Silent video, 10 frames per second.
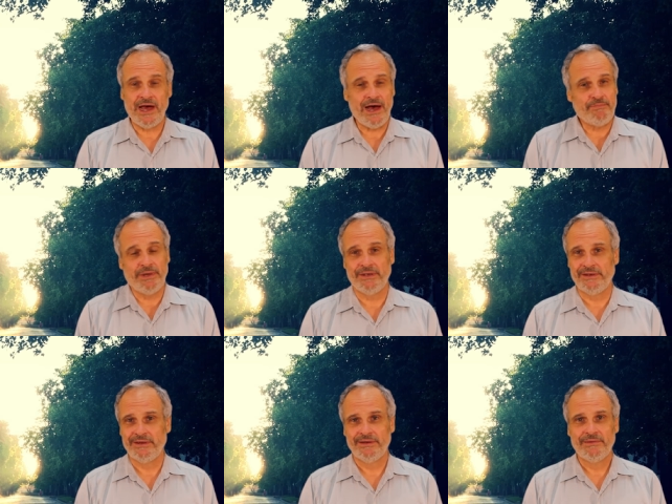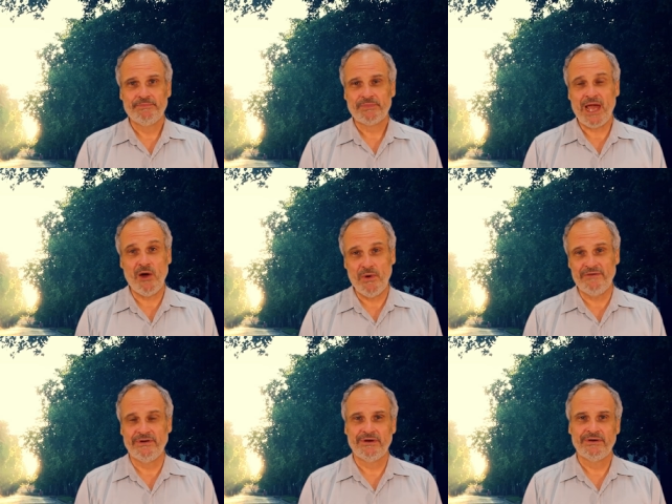happened.
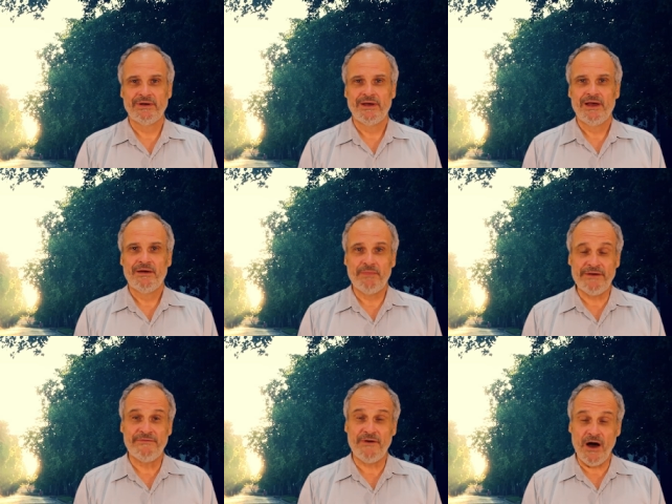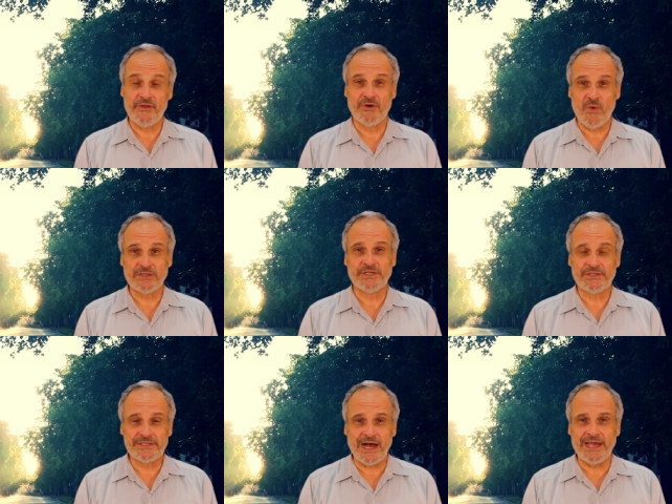However, my father was a
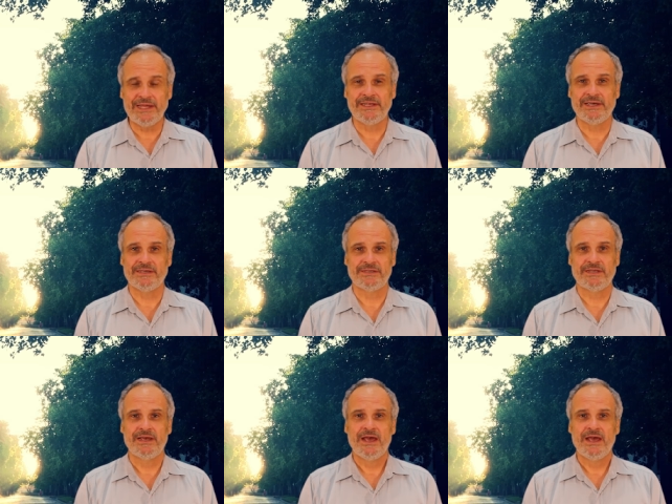scientist,